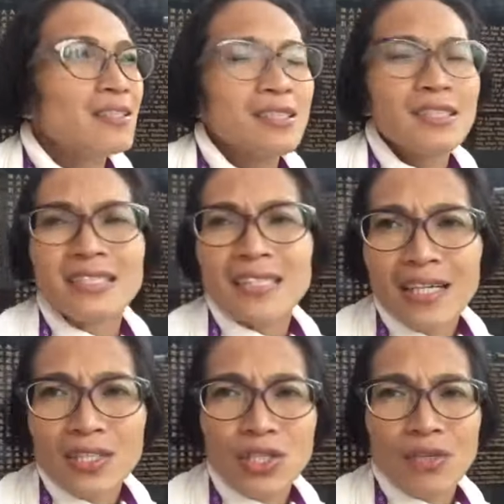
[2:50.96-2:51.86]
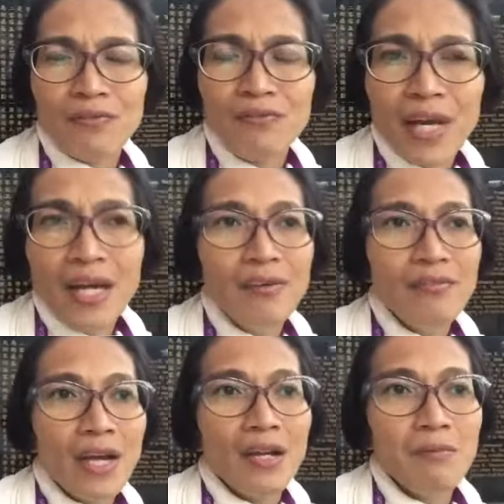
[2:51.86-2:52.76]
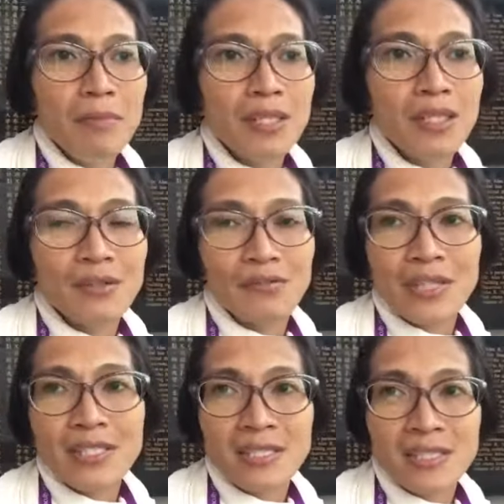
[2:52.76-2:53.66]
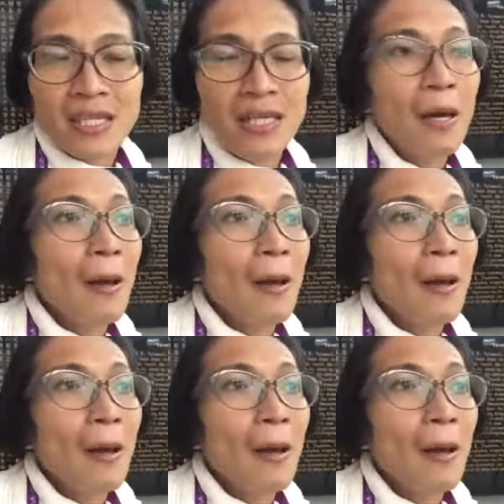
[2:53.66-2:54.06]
Such a very, very big university.